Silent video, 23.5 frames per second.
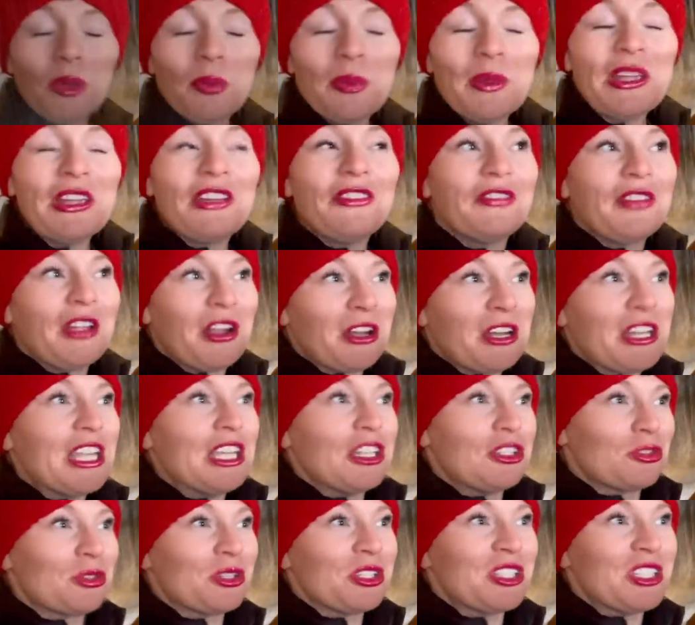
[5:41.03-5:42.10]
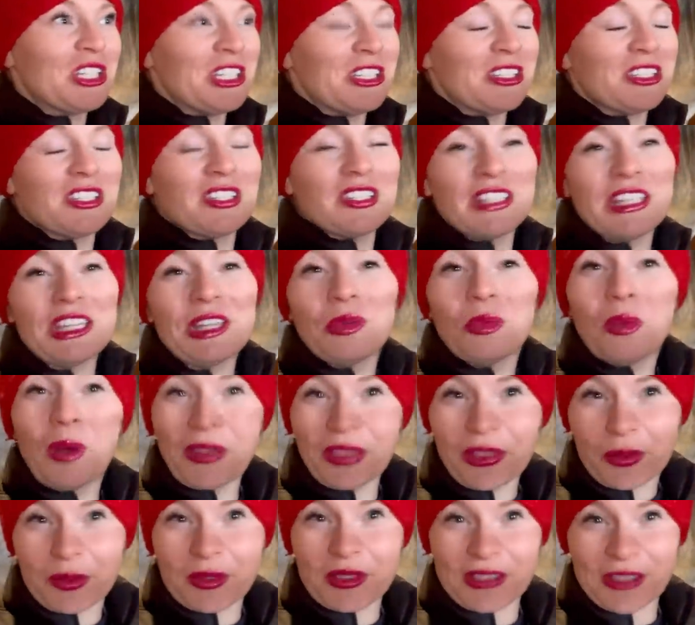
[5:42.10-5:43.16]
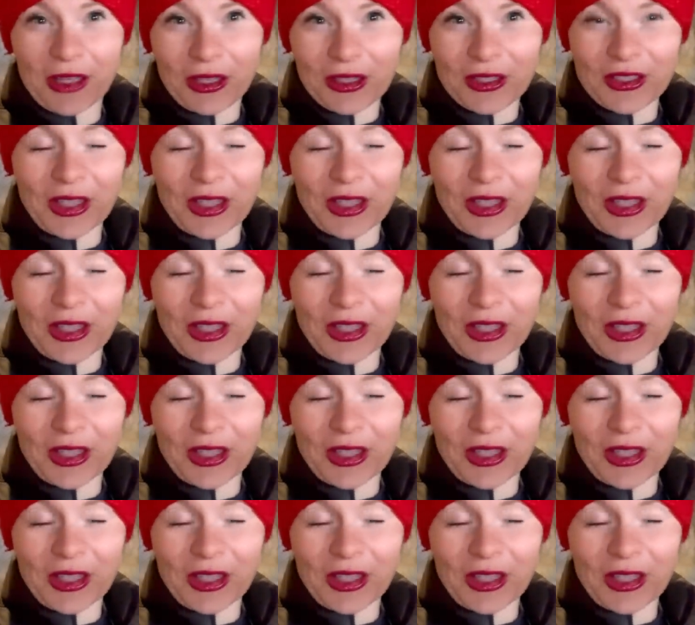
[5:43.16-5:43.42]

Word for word: be very interesting to see what the results